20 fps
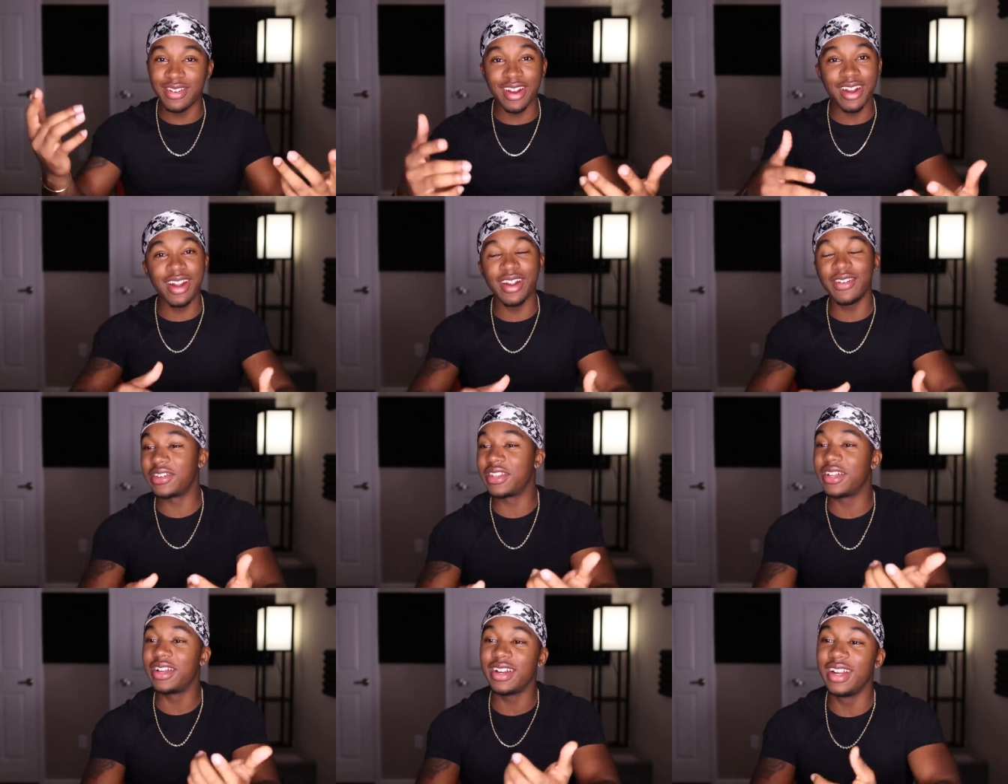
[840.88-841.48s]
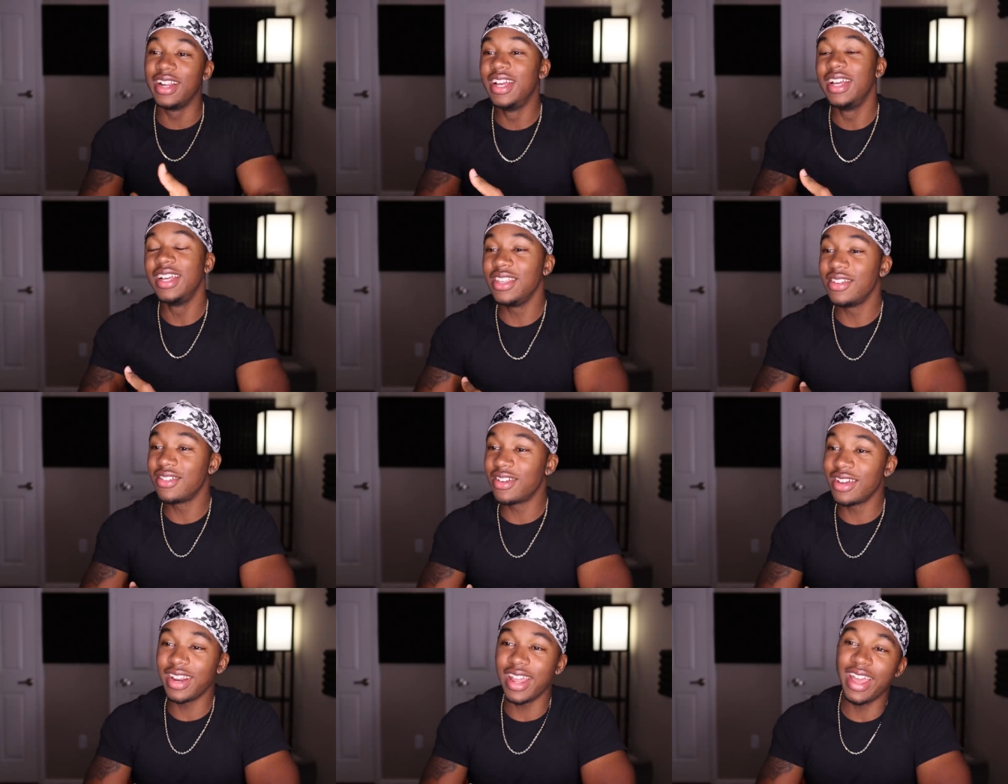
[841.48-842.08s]
you curved
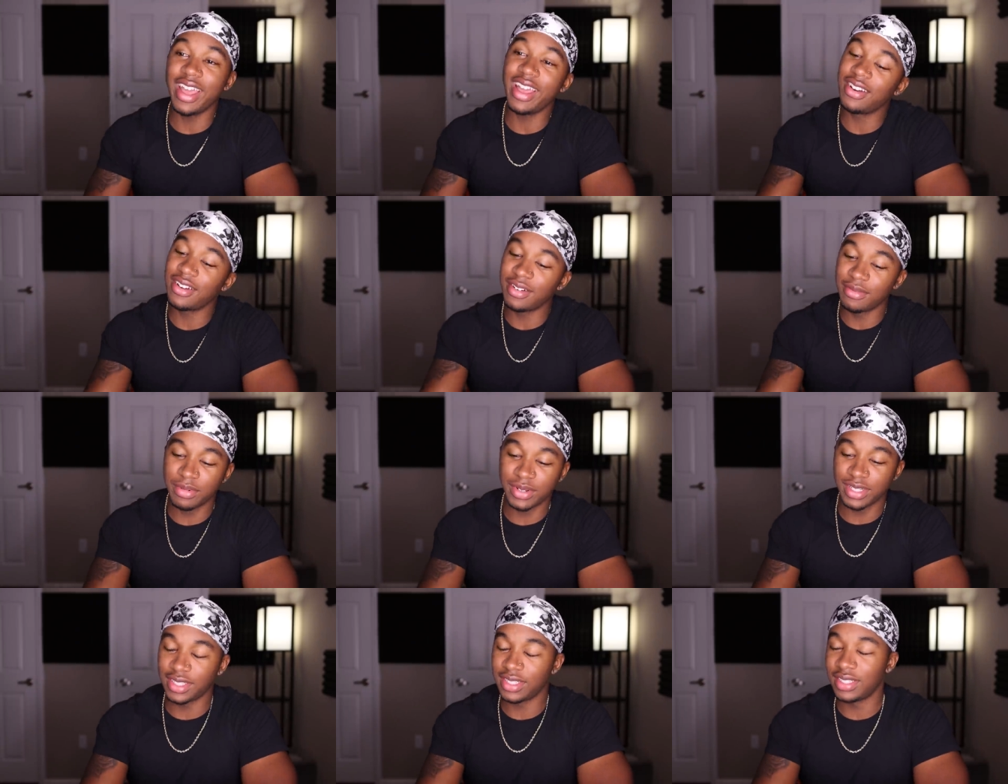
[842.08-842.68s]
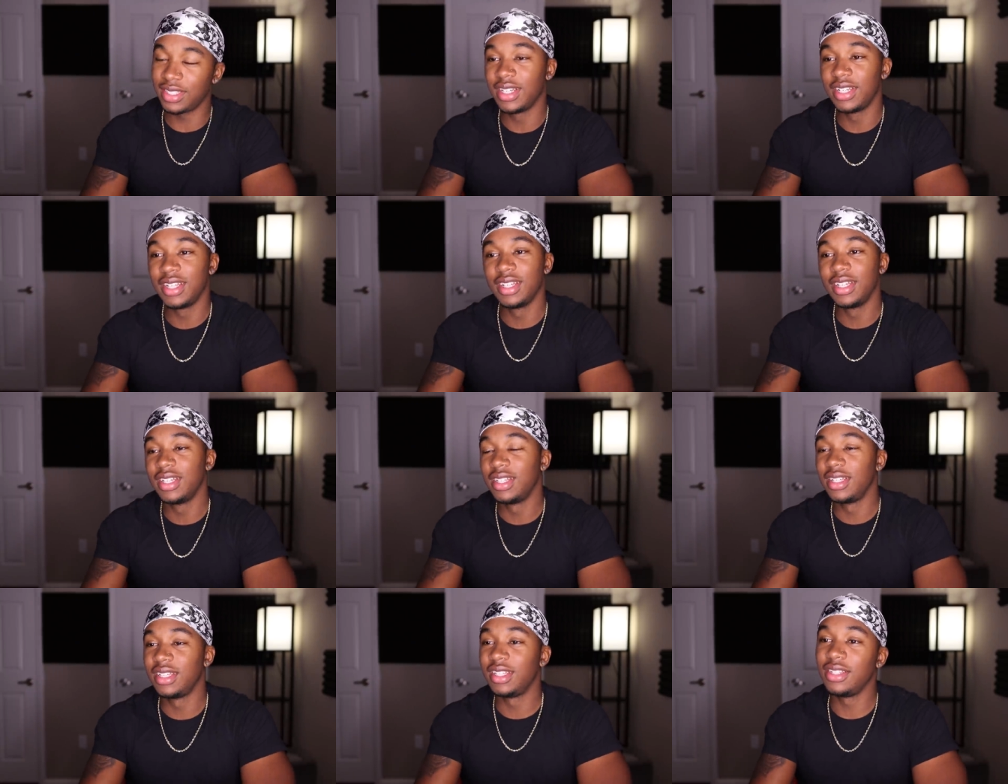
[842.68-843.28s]
her. You could have had her, but
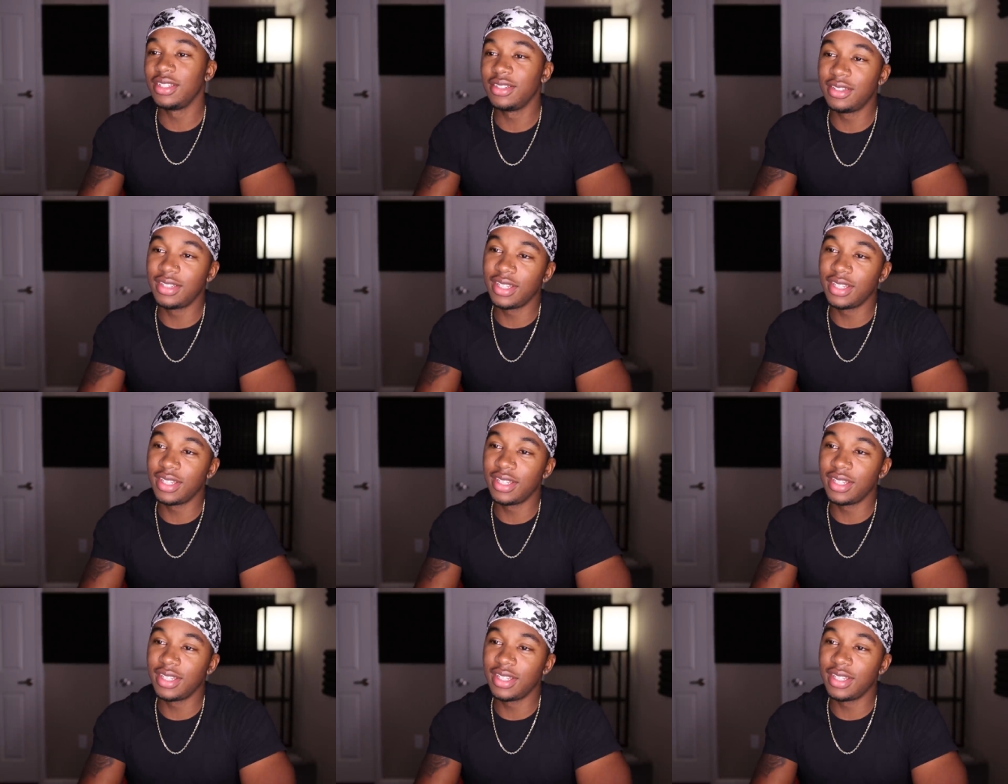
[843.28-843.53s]
you